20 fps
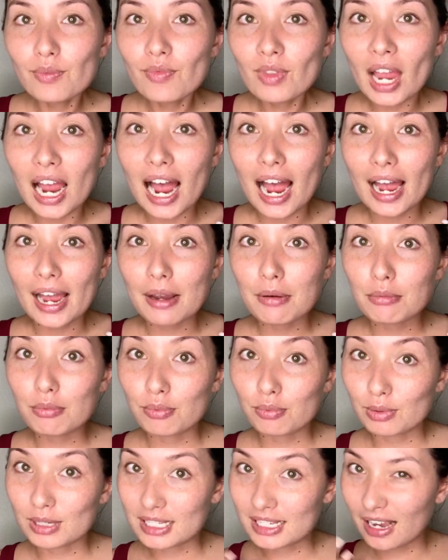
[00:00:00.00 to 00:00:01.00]
I
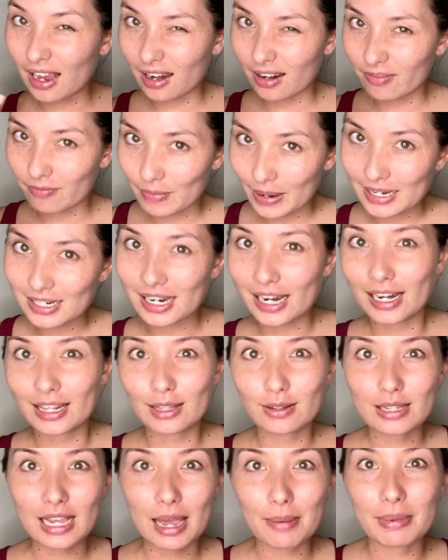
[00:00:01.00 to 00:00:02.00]
was kind of maintaining
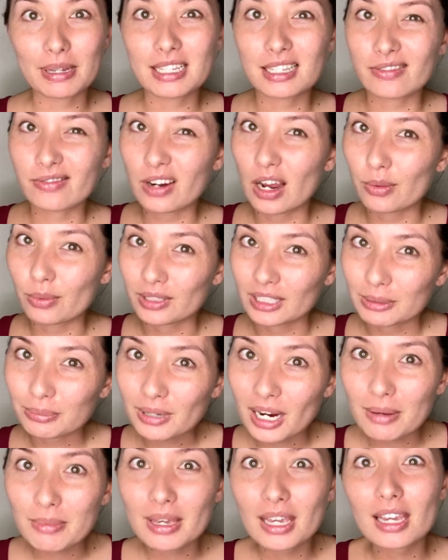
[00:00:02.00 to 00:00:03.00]
those habits of not really
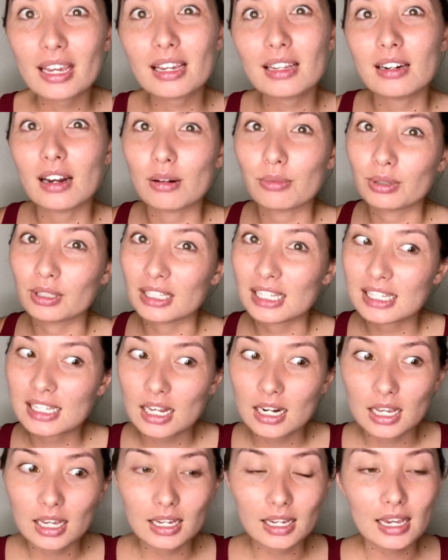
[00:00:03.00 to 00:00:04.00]
priming, and not really
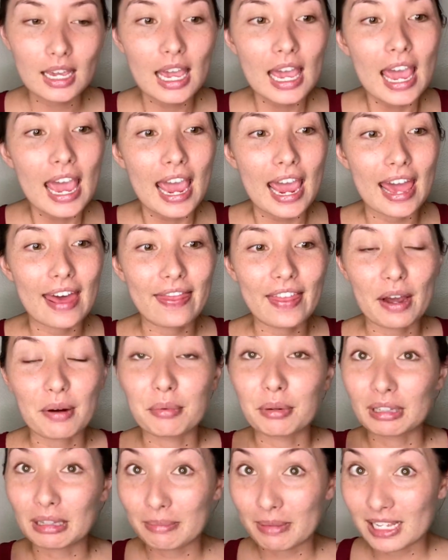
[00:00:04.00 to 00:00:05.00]
setting, and that
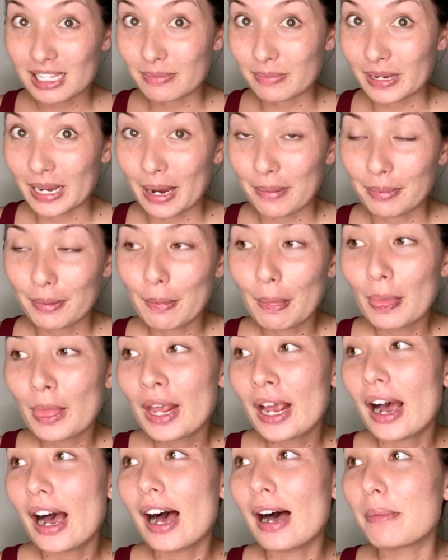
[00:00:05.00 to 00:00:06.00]
really messed me up.
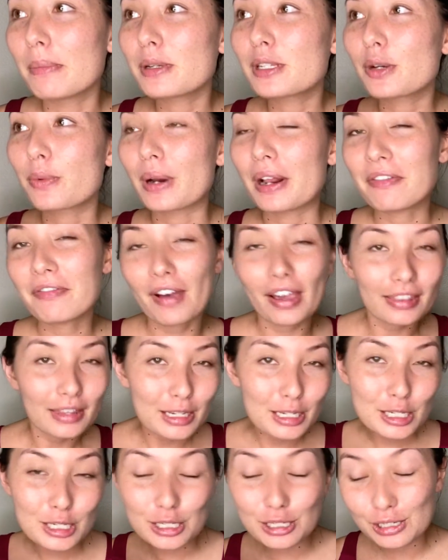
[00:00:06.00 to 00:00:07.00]
Um, so when I finally
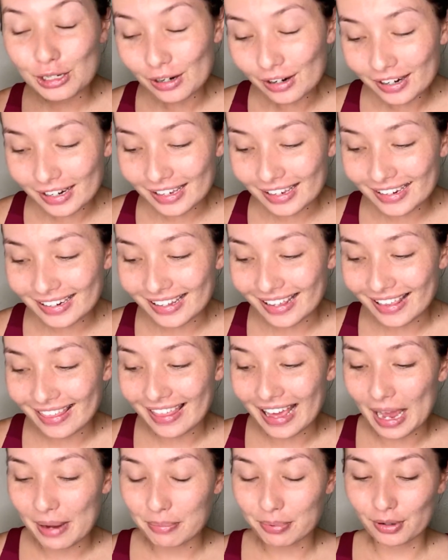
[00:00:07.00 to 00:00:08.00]
started
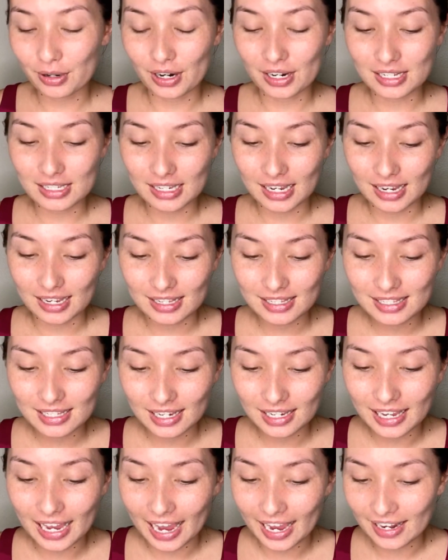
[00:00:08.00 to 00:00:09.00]
that process,
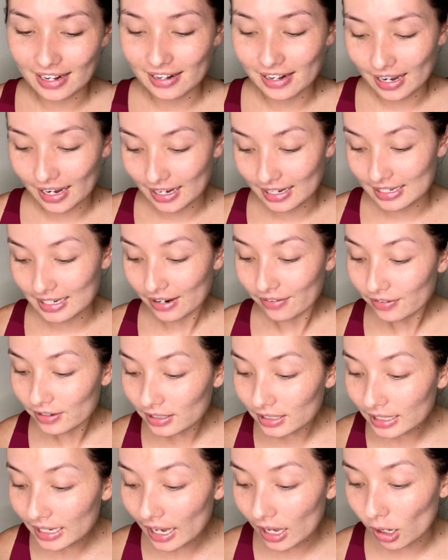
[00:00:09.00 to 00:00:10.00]
again, it
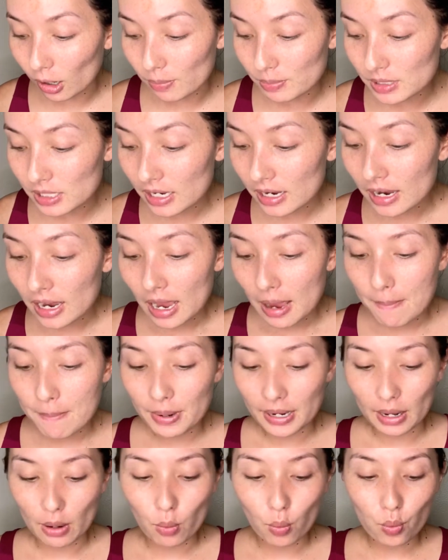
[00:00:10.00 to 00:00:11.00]
definitely helped, but
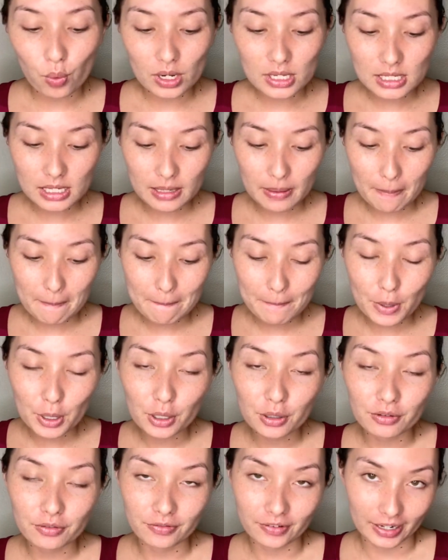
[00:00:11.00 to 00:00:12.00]
it wasn't
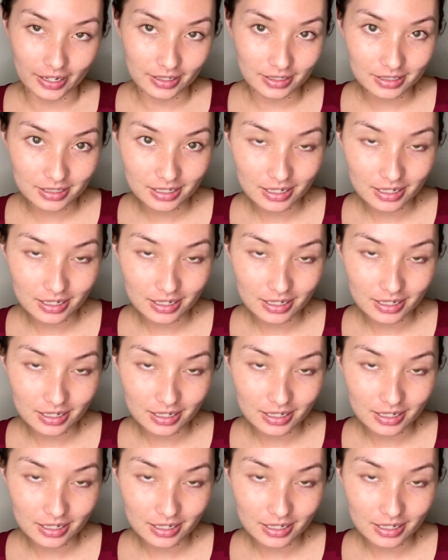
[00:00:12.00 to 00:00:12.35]
perfect.